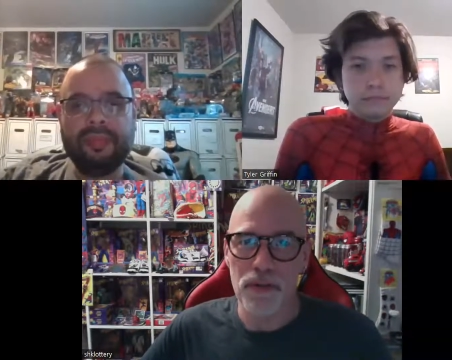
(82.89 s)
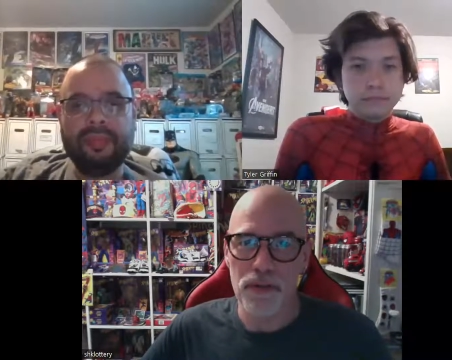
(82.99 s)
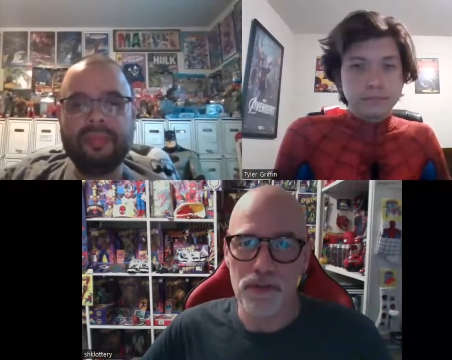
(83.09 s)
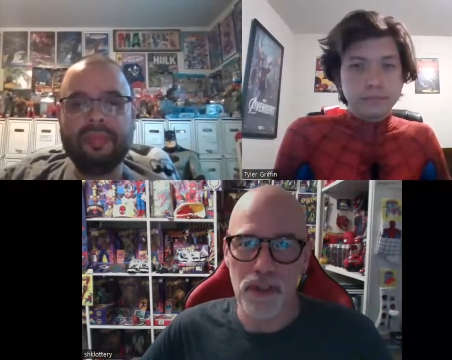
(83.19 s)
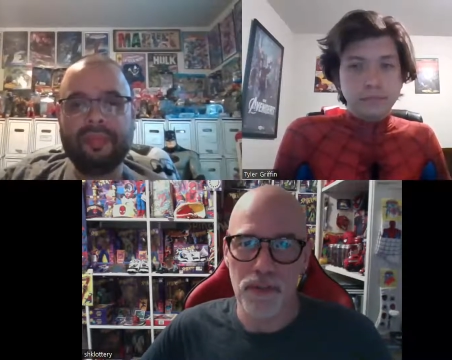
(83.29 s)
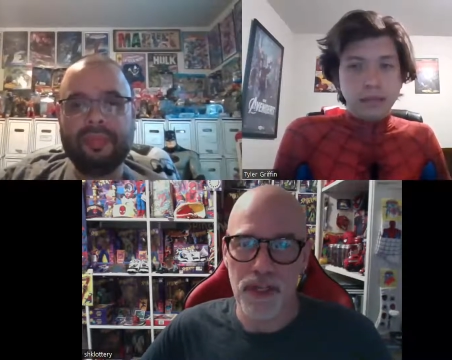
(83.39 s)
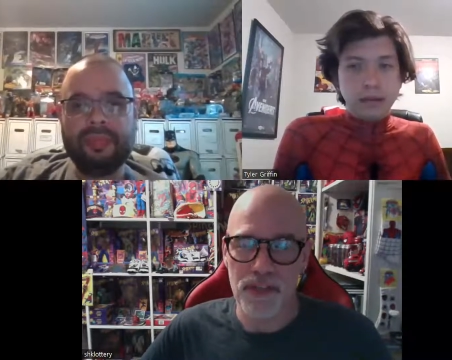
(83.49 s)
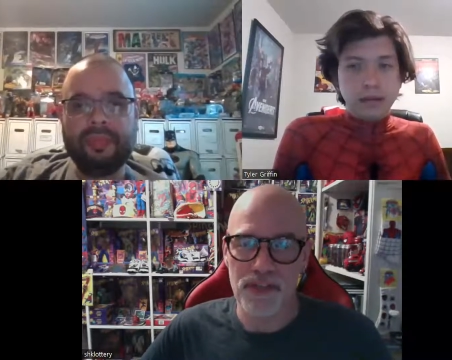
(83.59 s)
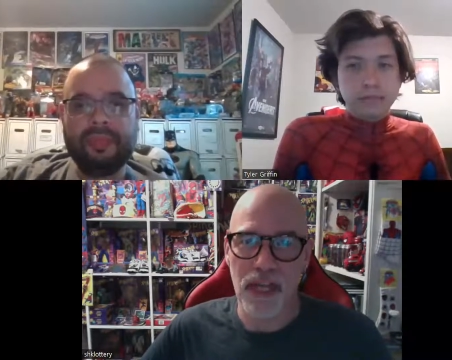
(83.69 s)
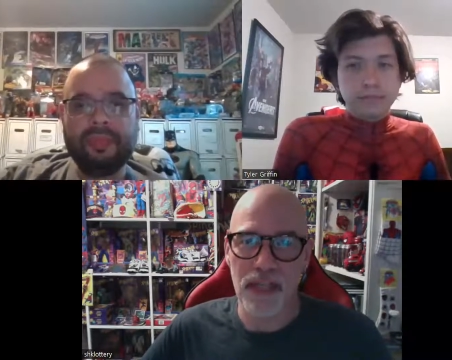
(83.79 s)
Speaker 1: It's going to be
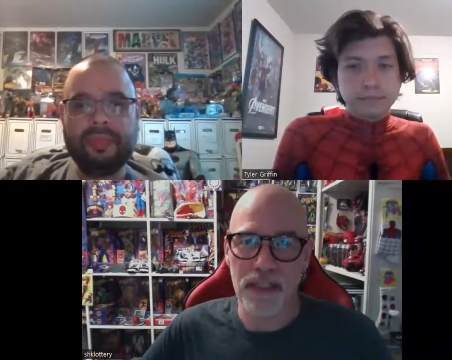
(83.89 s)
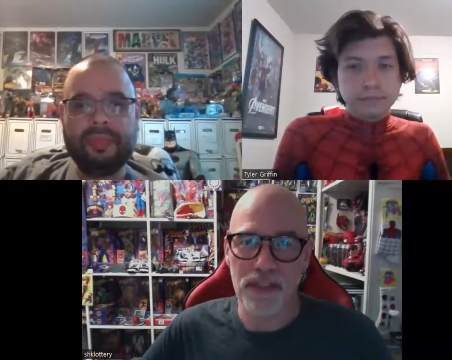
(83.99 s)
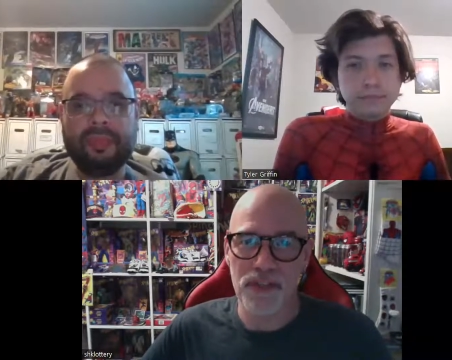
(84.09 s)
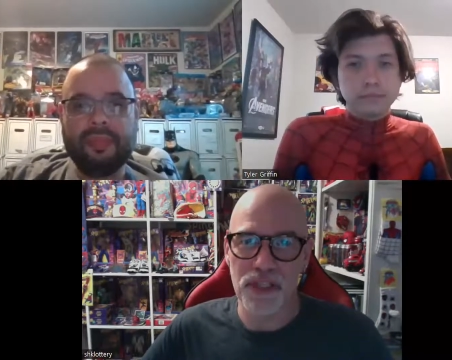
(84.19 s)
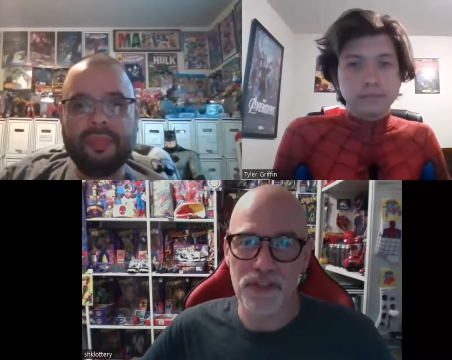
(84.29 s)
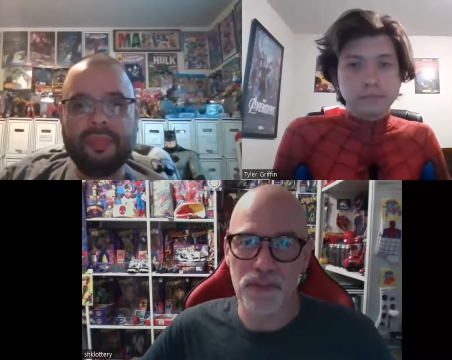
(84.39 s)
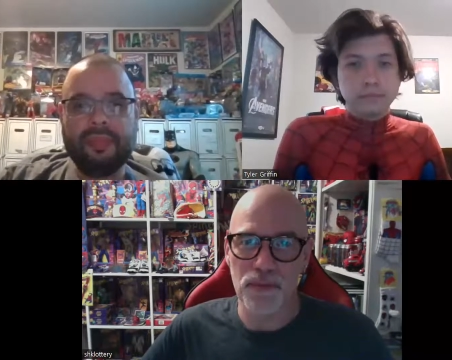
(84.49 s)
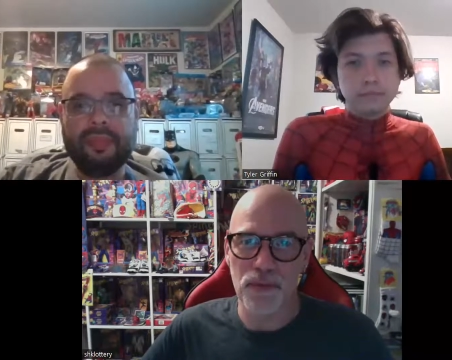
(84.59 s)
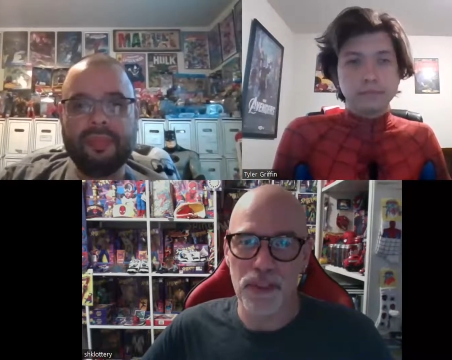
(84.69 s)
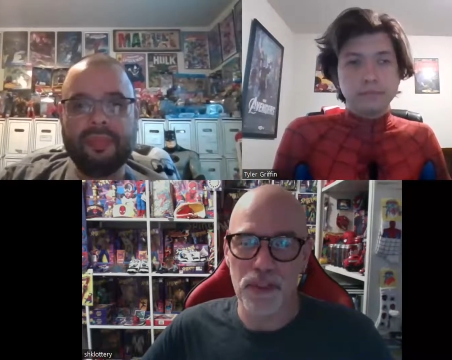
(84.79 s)
exciting to see some
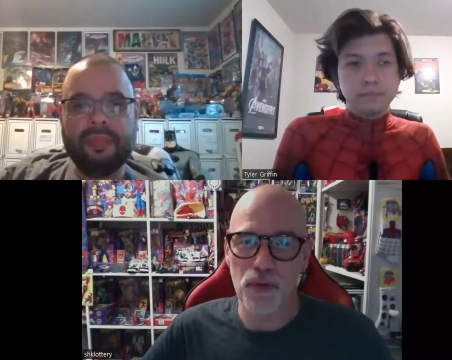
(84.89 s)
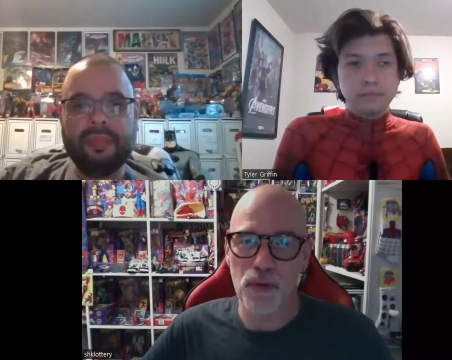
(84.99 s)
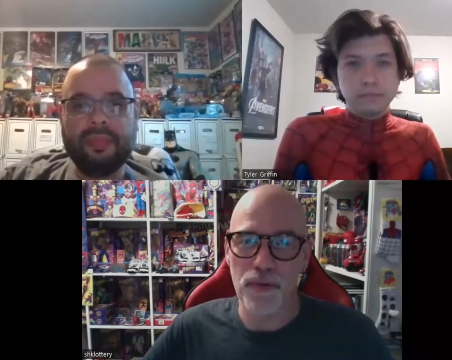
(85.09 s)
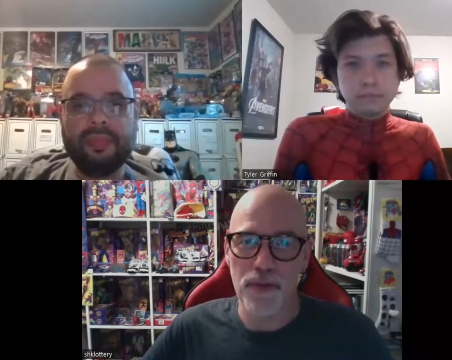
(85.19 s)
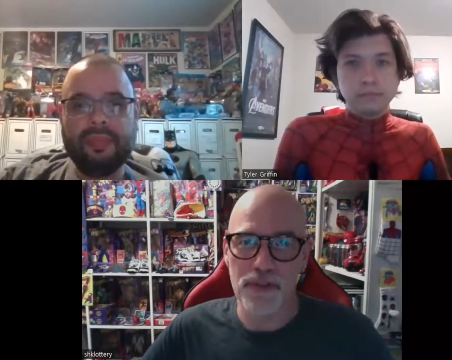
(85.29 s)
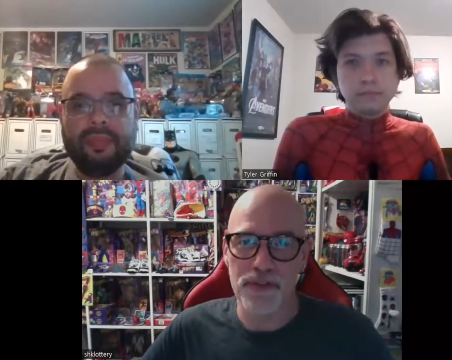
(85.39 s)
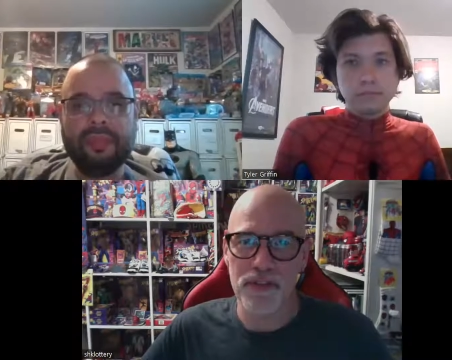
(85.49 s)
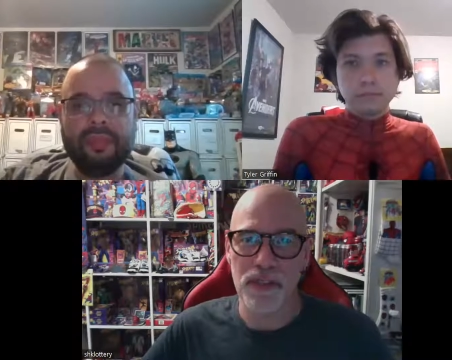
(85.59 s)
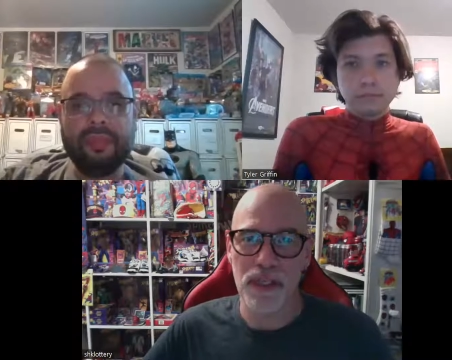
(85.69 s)
really cool books.